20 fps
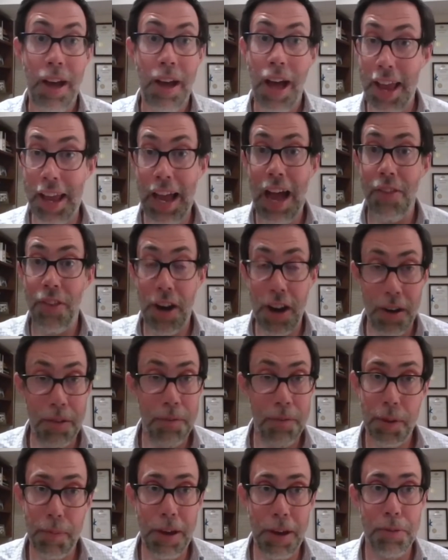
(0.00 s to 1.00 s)
I got
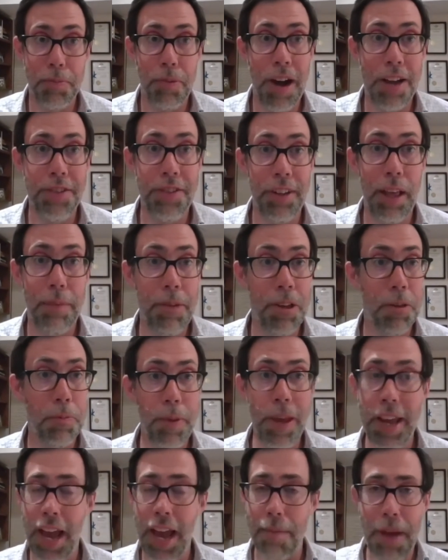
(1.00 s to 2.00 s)
there, to my surprise, they let me
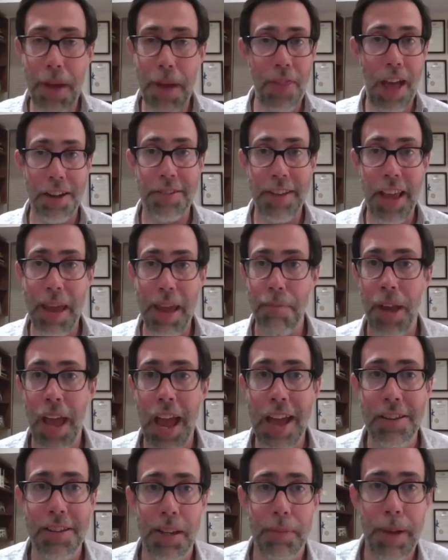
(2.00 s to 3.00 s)
speak. I made that same
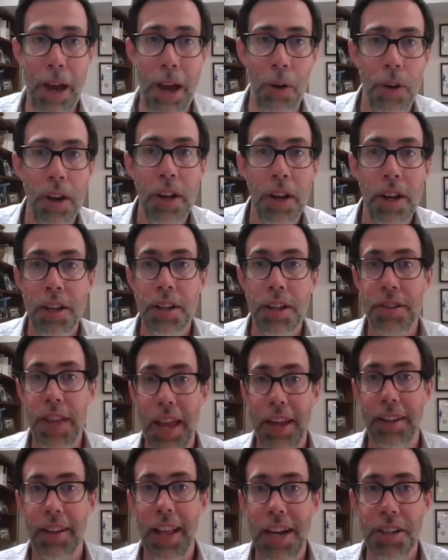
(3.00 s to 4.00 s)
case about
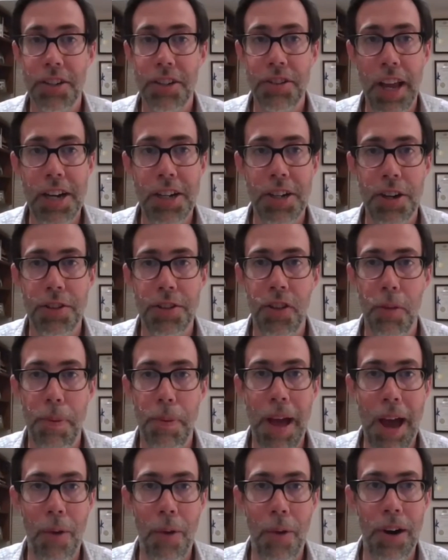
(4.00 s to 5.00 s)
state legislatures and the
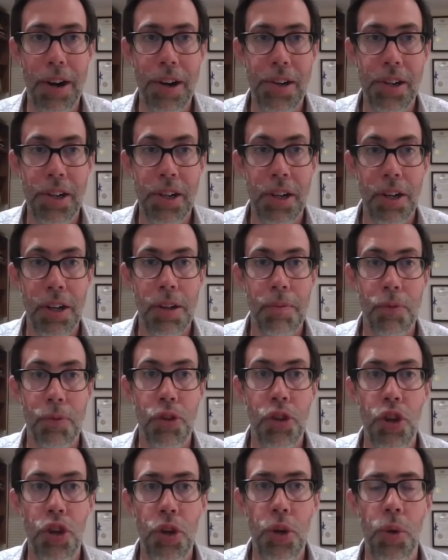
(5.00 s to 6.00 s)
power.
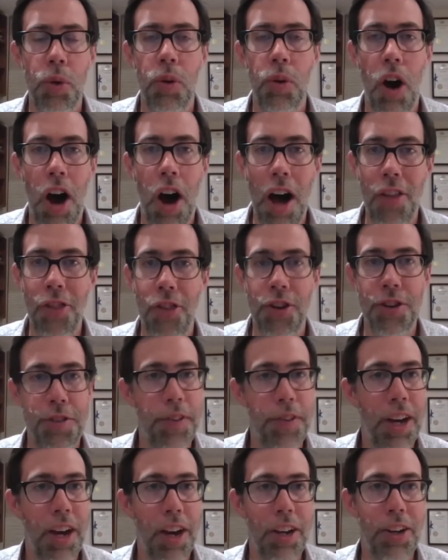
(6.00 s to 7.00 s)
2 authors of
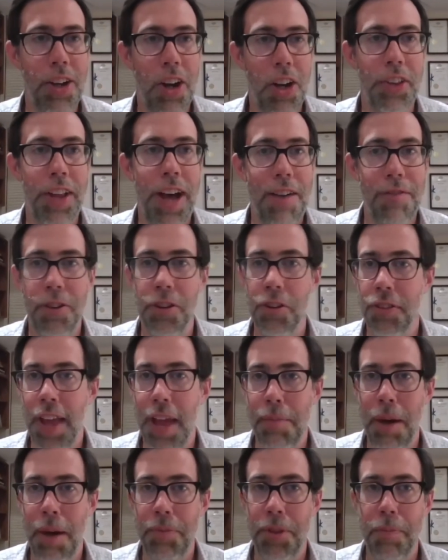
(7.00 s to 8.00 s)
young adult novels
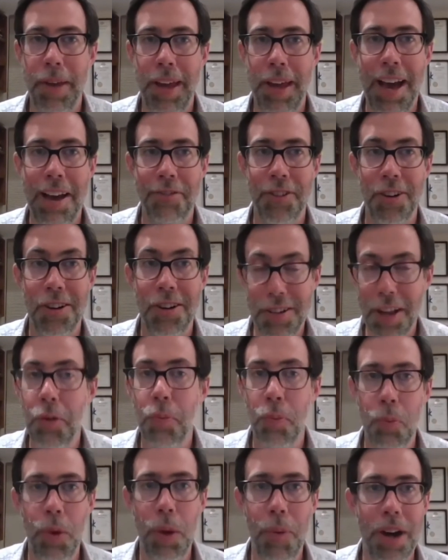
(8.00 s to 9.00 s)
came up to me after and said,
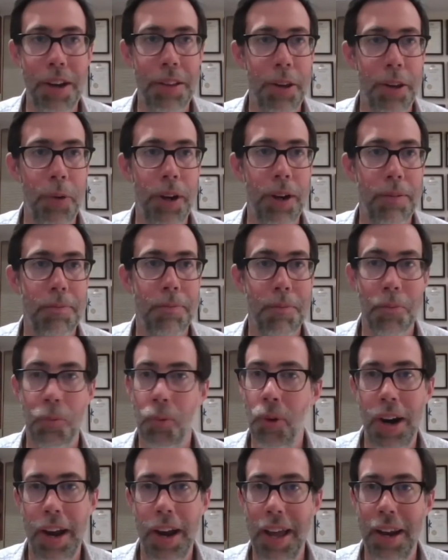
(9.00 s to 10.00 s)
we want to do it.
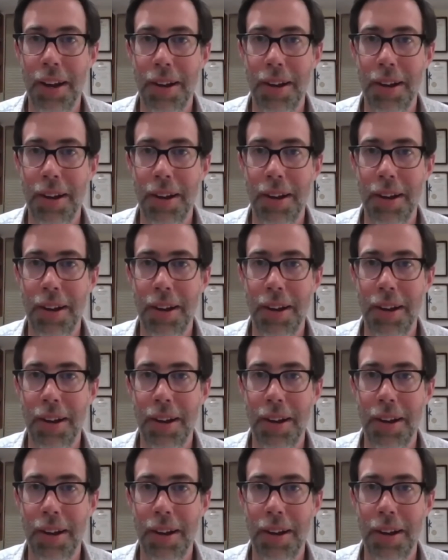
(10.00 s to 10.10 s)
We're in.